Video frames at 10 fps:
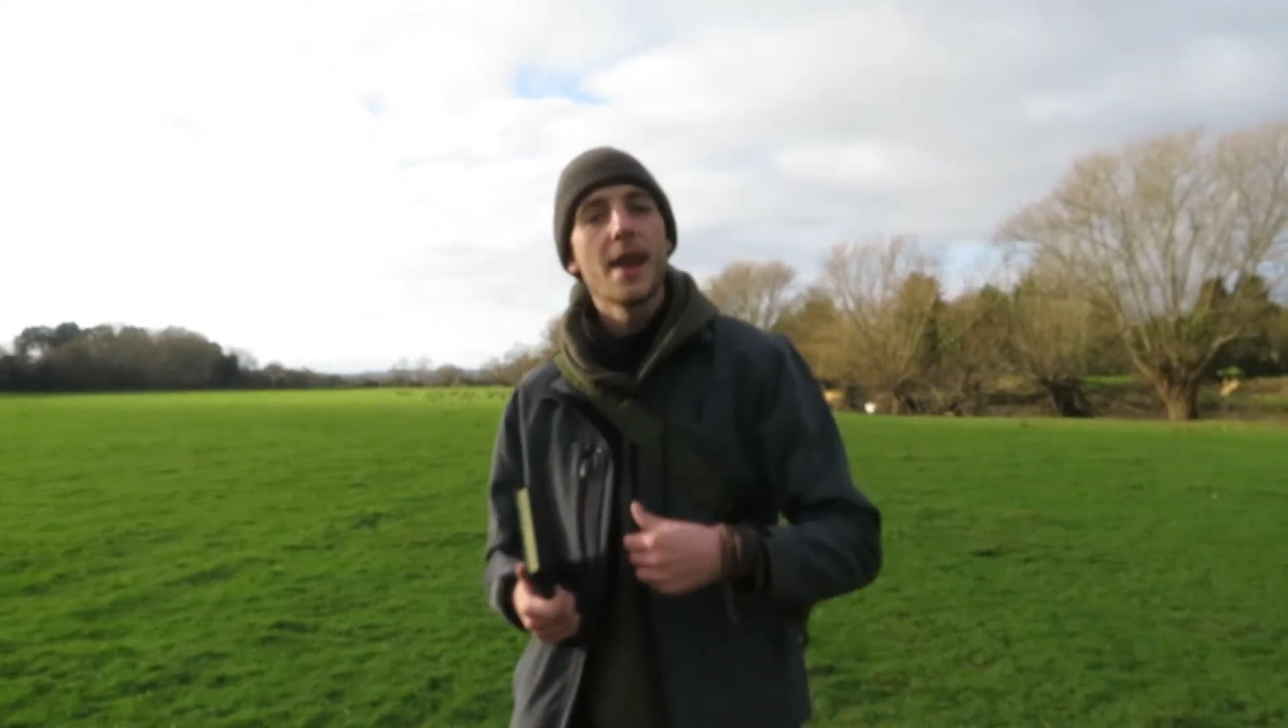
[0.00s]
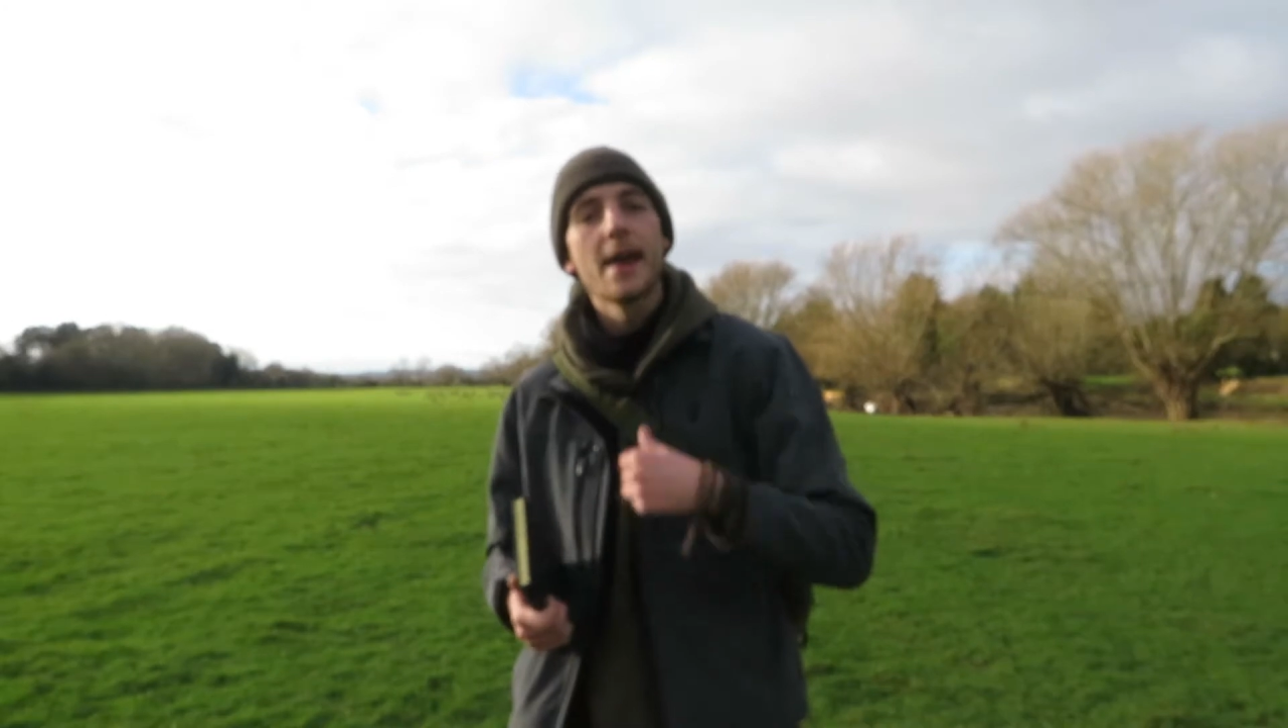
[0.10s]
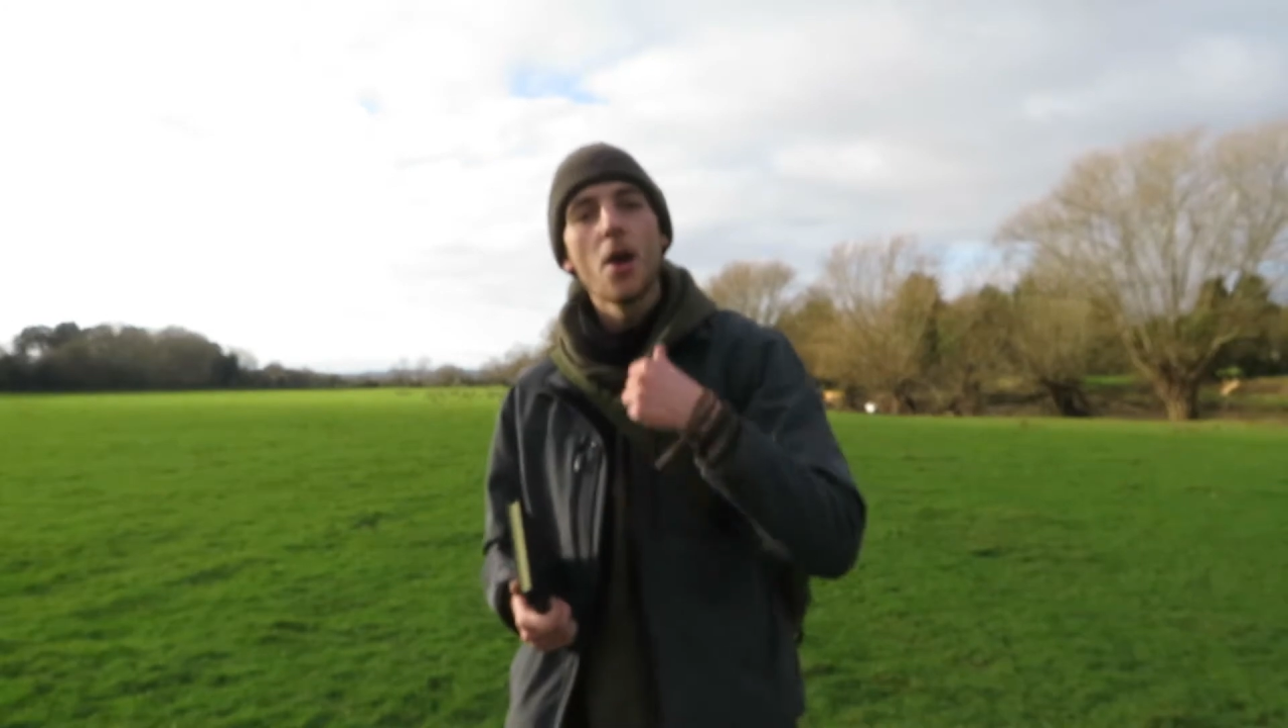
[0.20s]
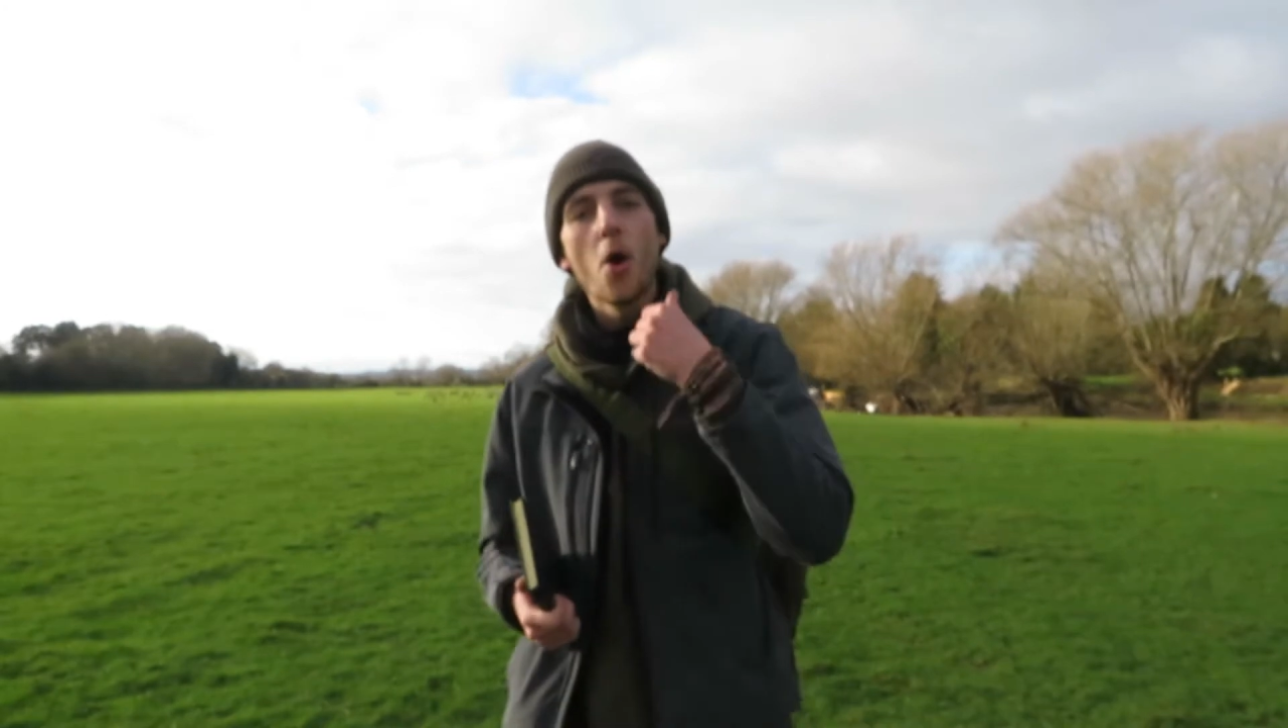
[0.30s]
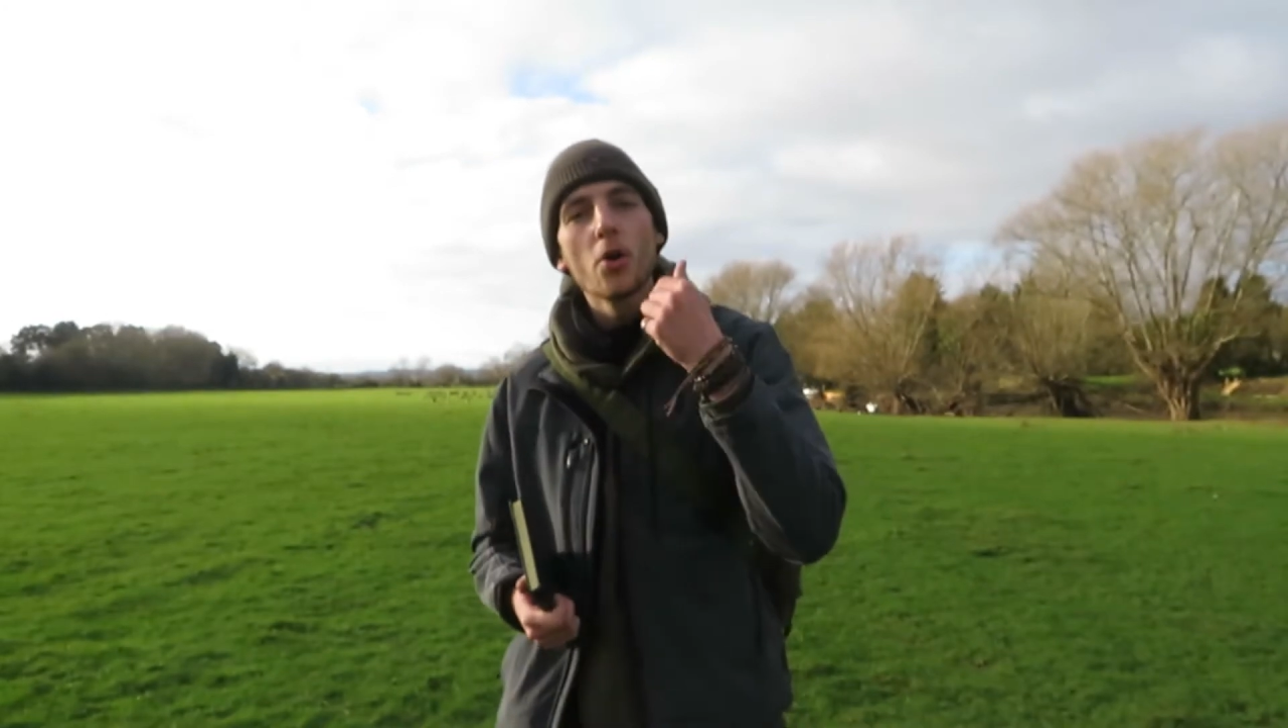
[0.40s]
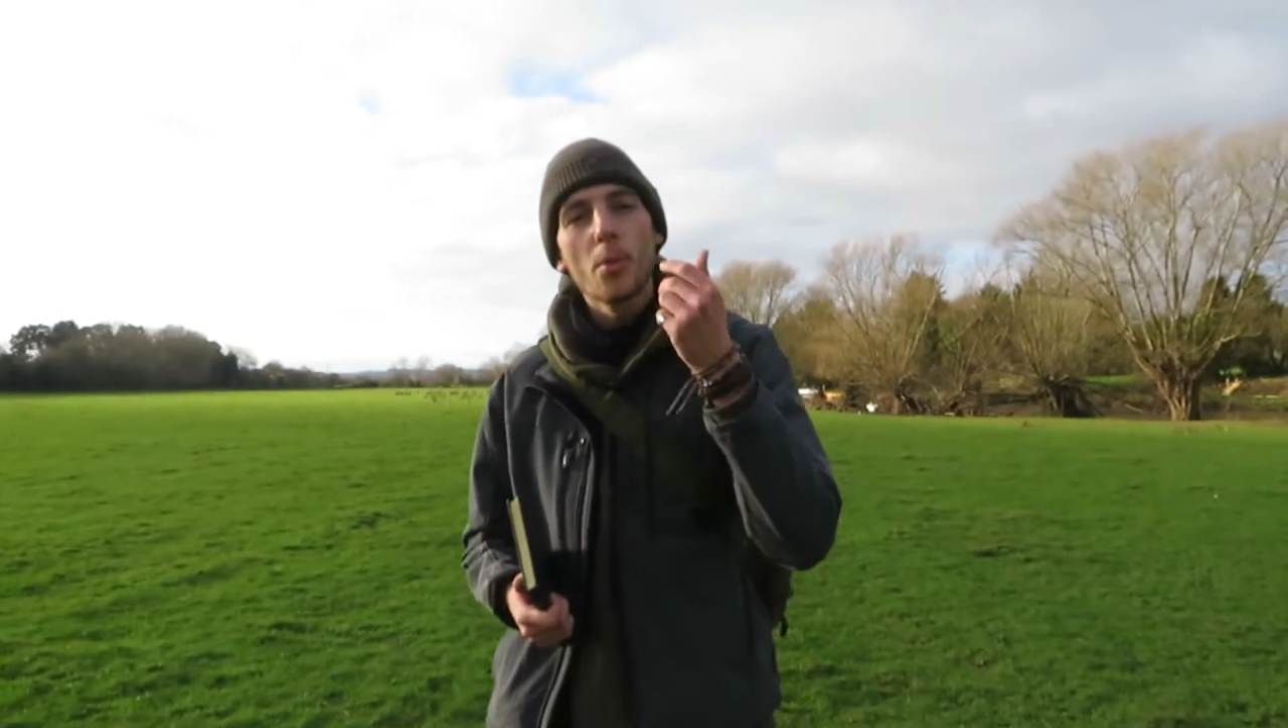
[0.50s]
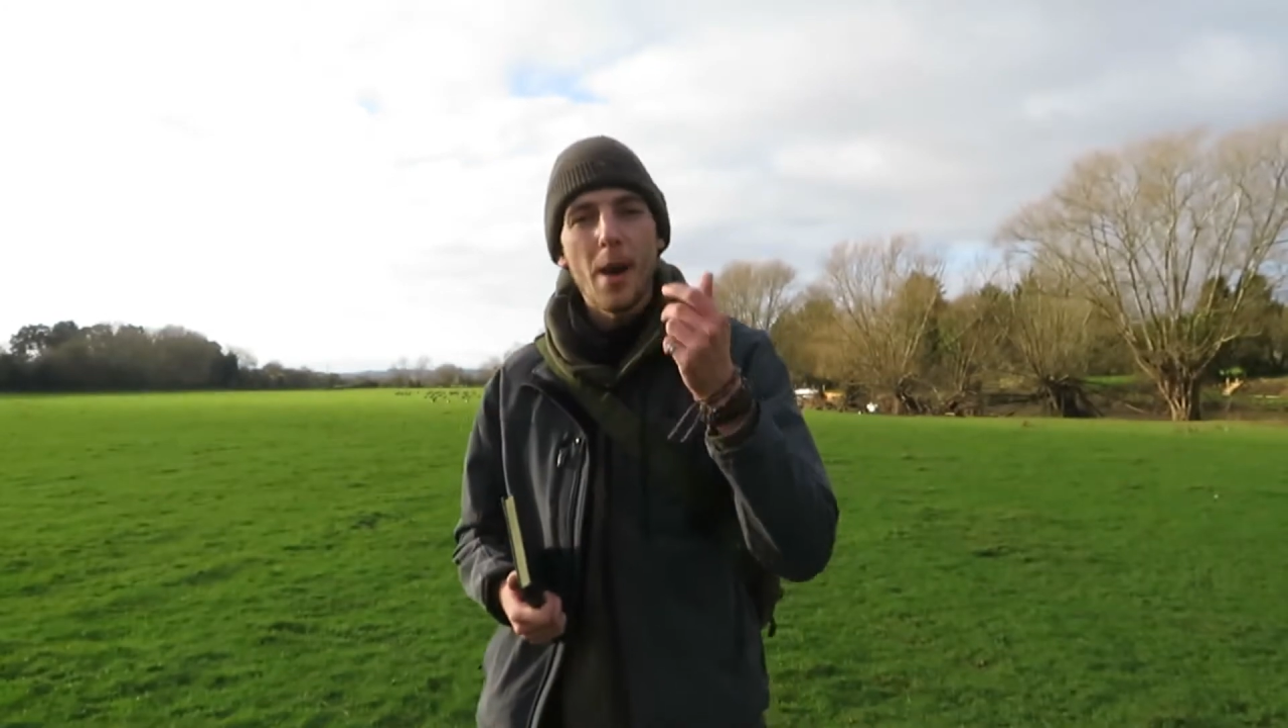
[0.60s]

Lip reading: their long